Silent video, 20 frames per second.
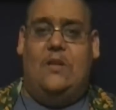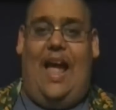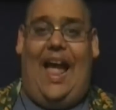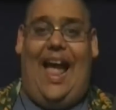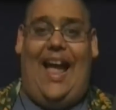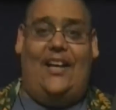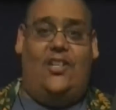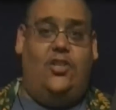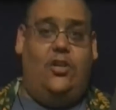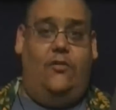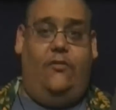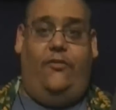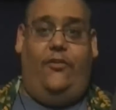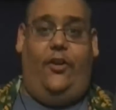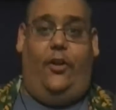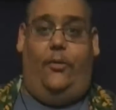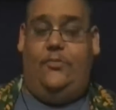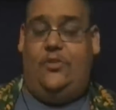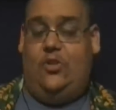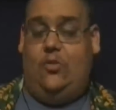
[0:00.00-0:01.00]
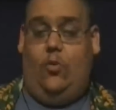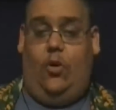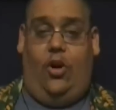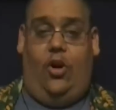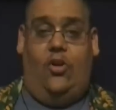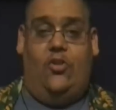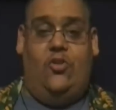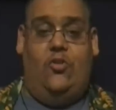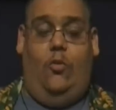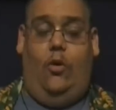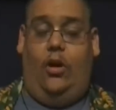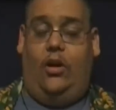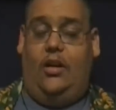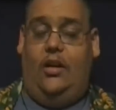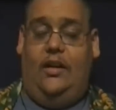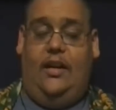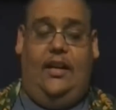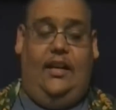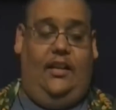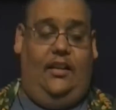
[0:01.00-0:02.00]
action films, you are going
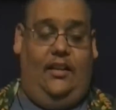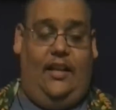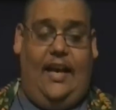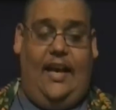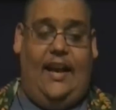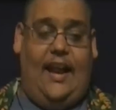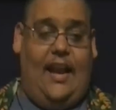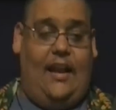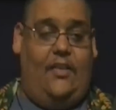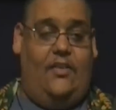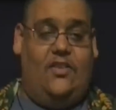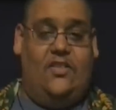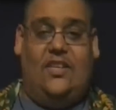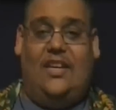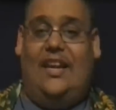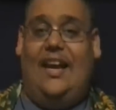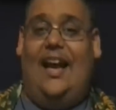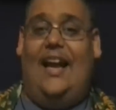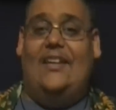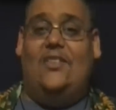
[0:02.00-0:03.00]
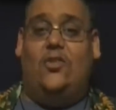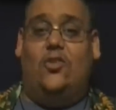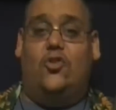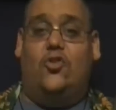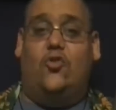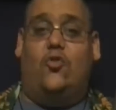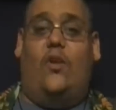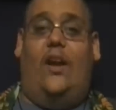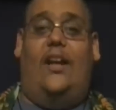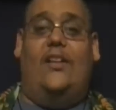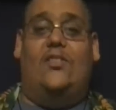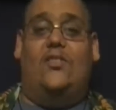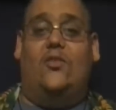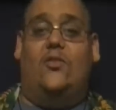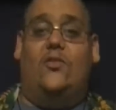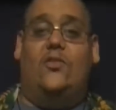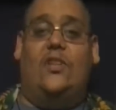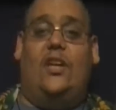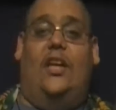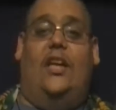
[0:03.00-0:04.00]
to get a lot out of this. Guys,
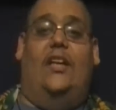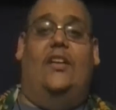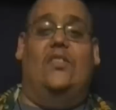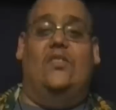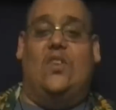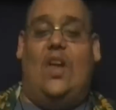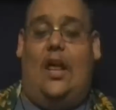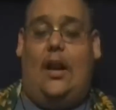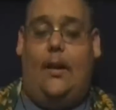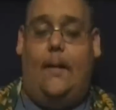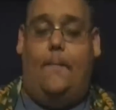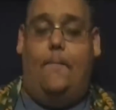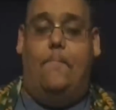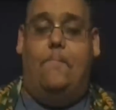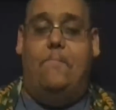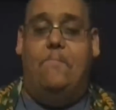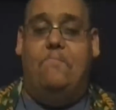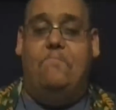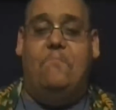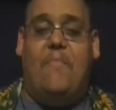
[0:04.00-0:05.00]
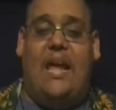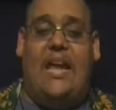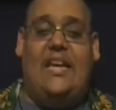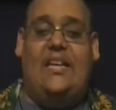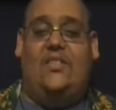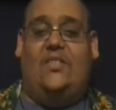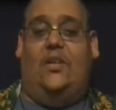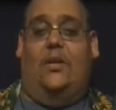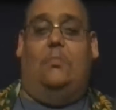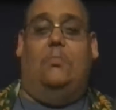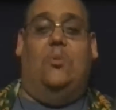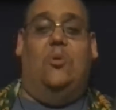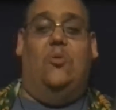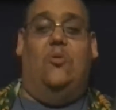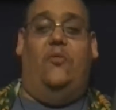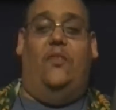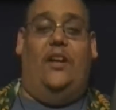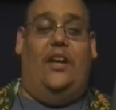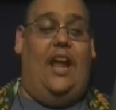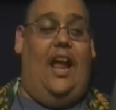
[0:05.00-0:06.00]
Trancers is an amazing
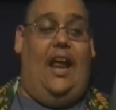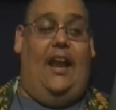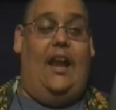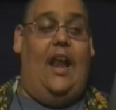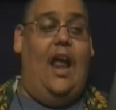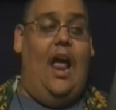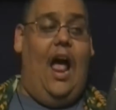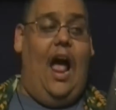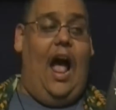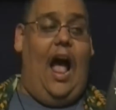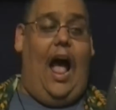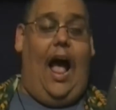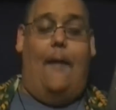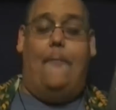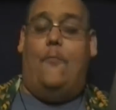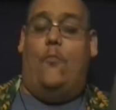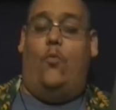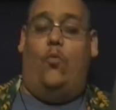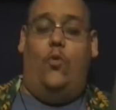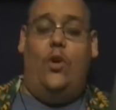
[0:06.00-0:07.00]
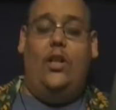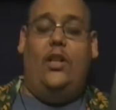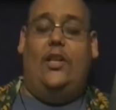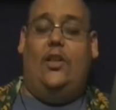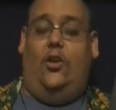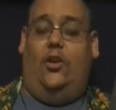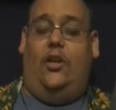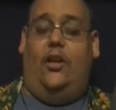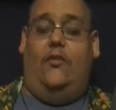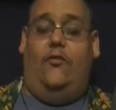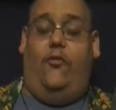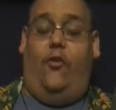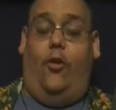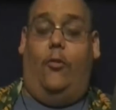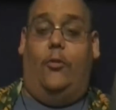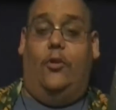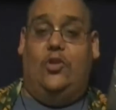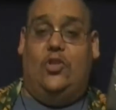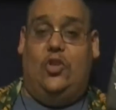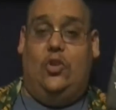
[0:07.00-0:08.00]
movie, and I'm really looking
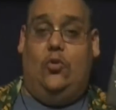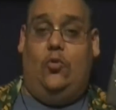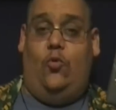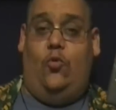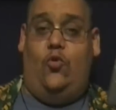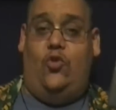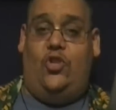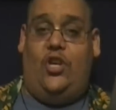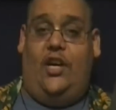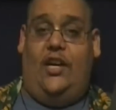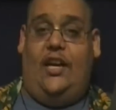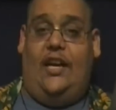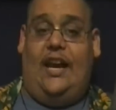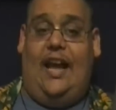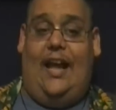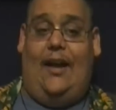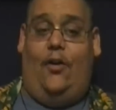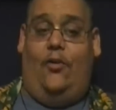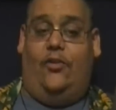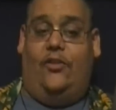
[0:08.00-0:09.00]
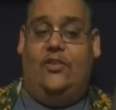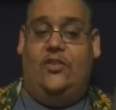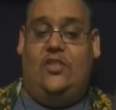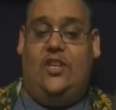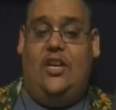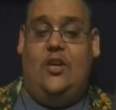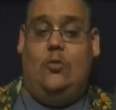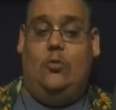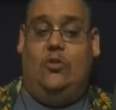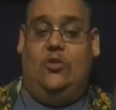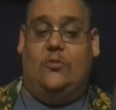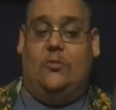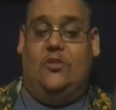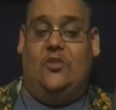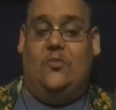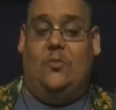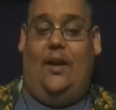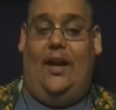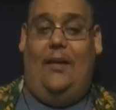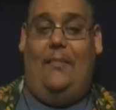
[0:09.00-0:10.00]
forward to checking out the sequels, which
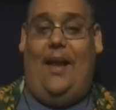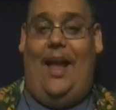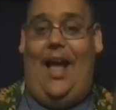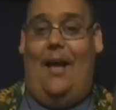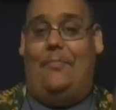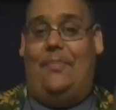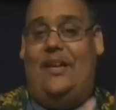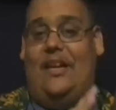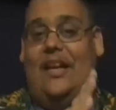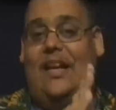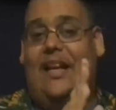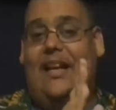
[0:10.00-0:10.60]
is why I'm happy